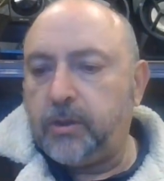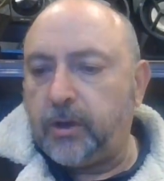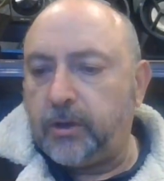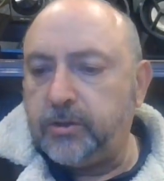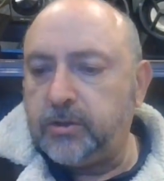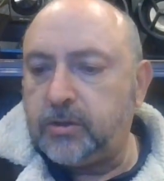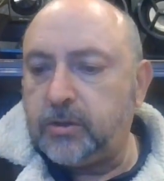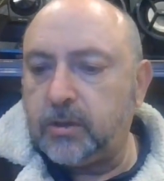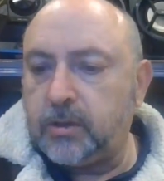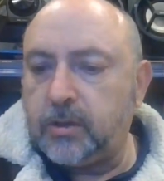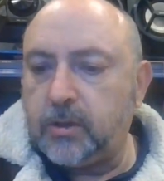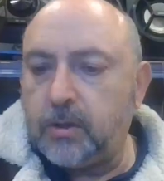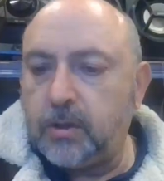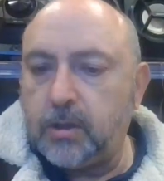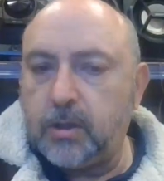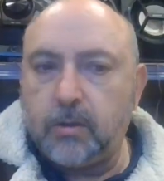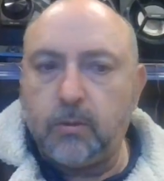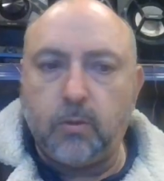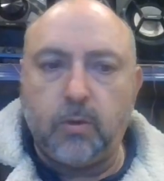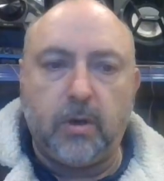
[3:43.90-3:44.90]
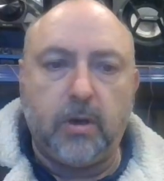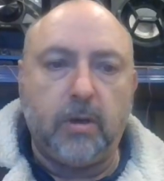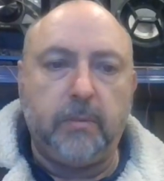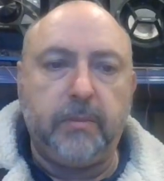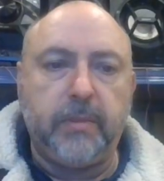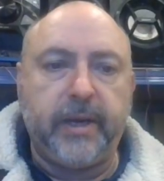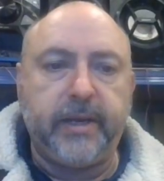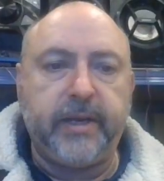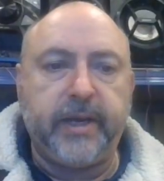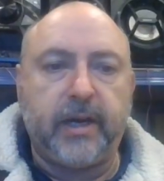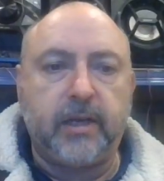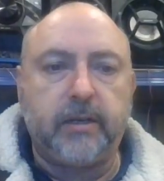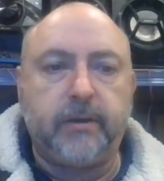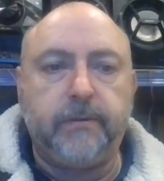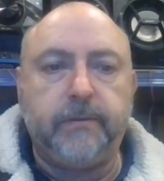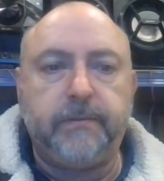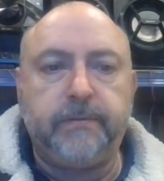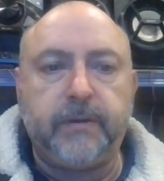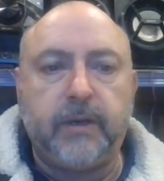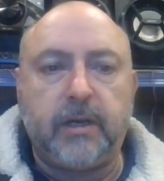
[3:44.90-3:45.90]
Those were made out
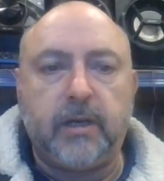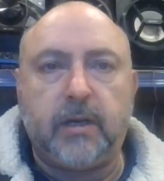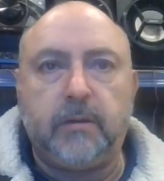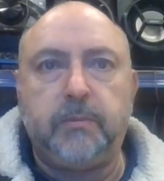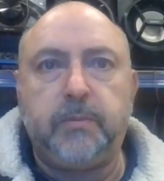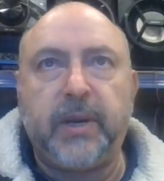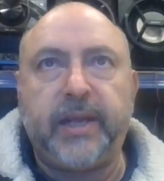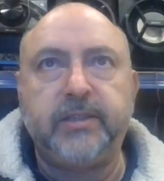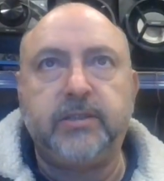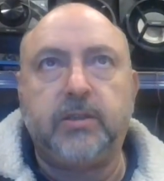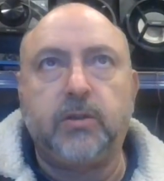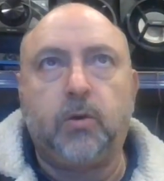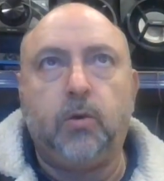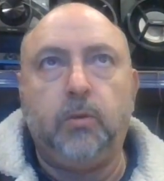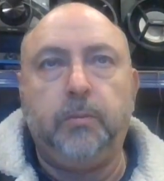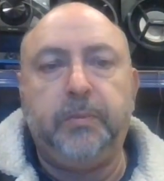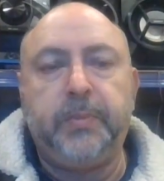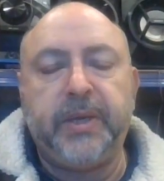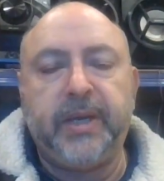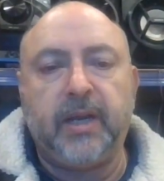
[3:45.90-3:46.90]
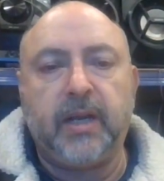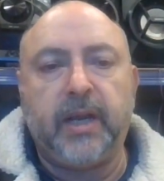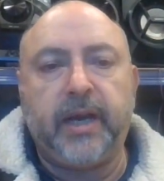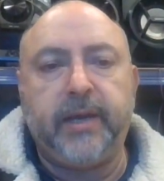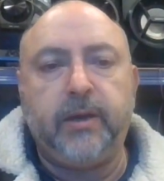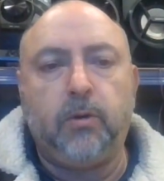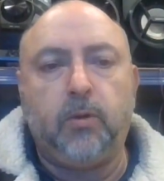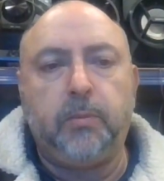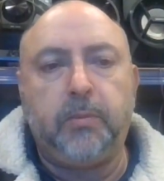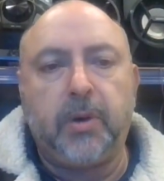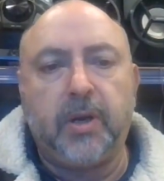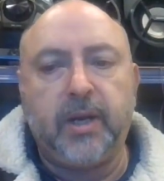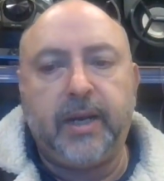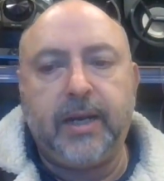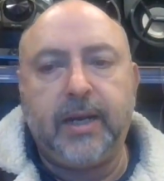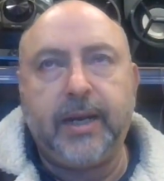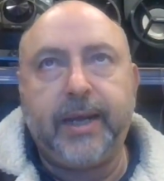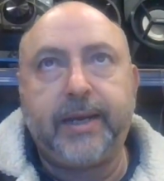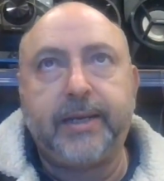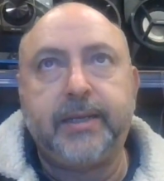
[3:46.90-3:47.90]
of plastic called PLA, or
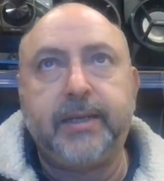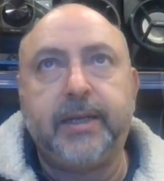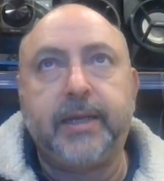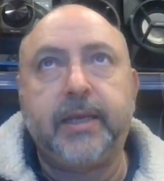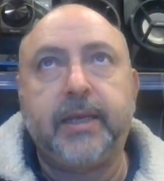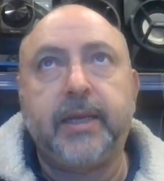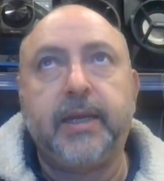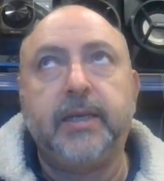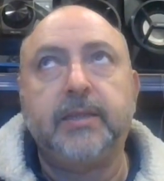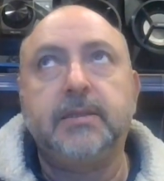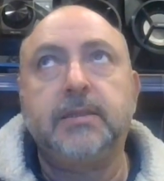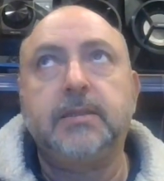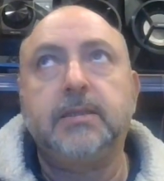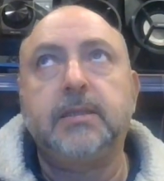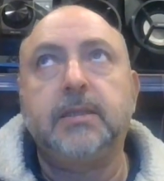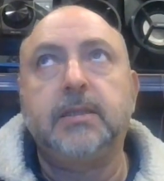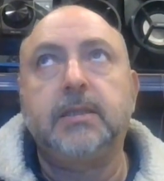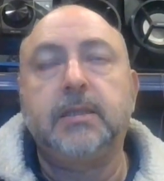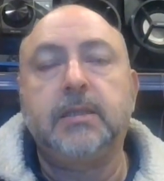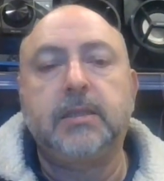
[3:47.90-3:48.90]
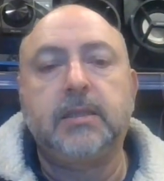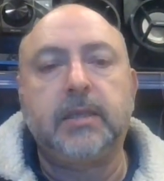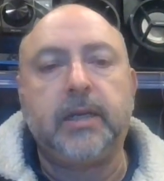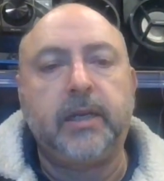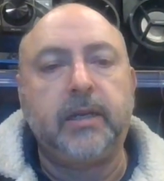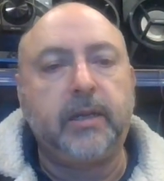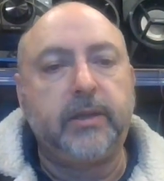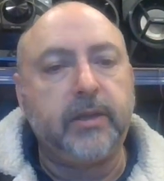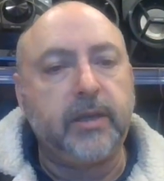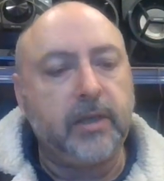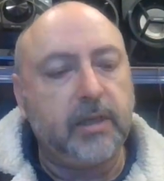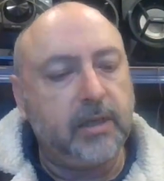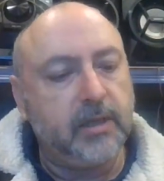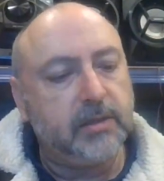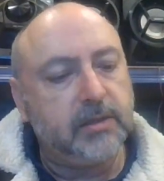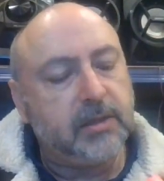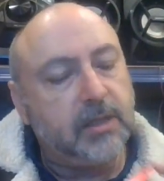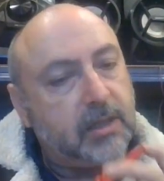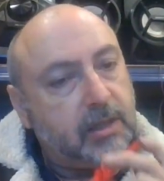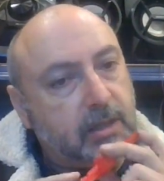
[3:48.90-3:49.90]
polylactic acetate, I think it
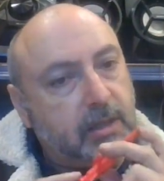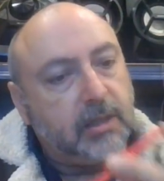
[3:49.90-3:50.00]
is.